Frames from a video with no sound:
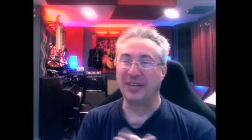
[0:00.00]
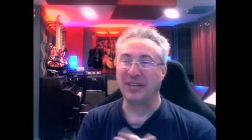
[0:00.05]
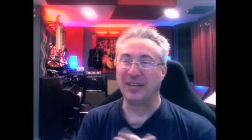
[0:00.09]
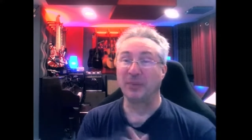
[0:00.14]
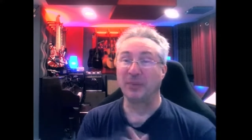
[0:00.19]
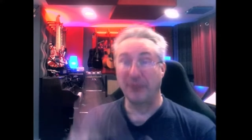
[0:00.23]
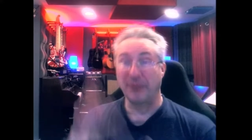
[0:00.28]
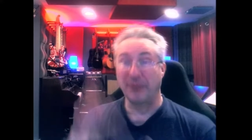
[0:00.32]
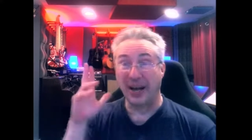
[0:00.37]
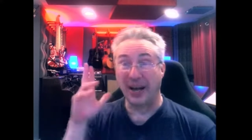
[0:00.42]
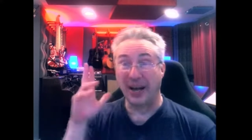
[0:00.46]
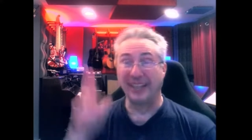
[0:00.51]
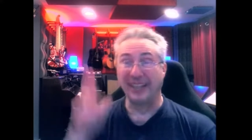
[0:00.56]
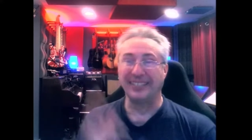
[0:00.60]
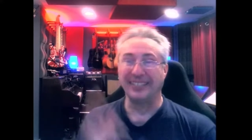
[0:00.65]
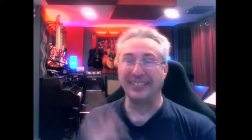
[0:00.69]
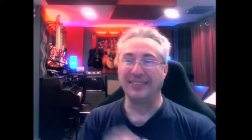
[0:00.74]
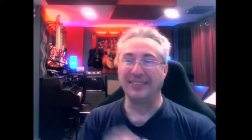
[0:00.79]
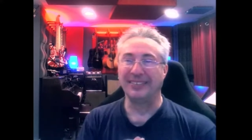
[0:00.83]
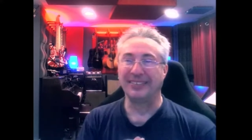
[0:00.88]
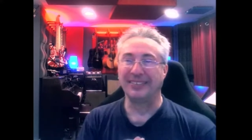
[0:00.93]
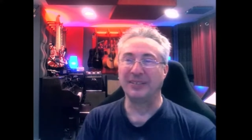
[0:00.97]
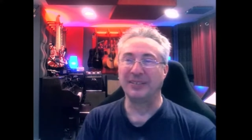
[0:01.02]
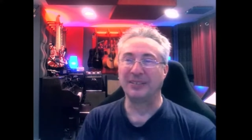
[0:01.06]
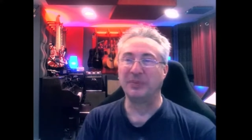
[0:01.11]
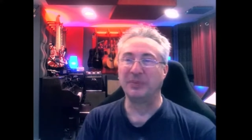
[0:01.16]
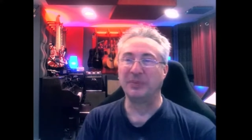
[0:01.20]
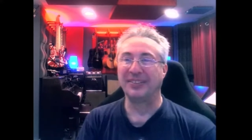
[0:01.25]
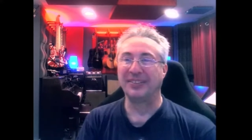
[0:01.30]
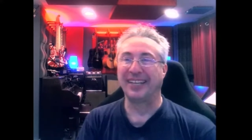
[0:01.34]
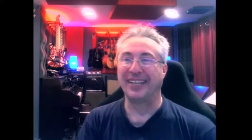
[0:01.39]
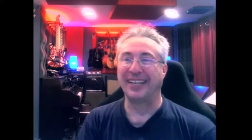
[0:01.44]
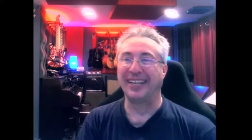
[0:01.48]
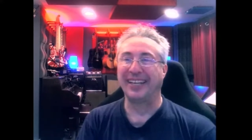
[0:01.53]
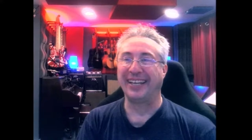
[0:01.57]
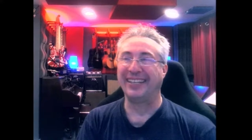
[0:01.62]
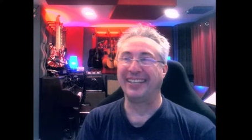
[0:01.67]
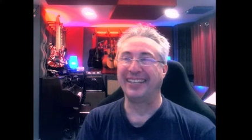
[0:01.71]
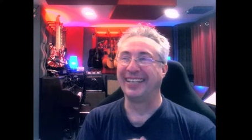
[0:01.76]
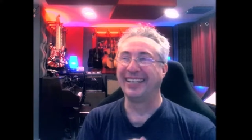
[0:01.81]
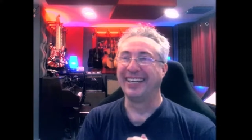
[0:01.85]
but YouTube said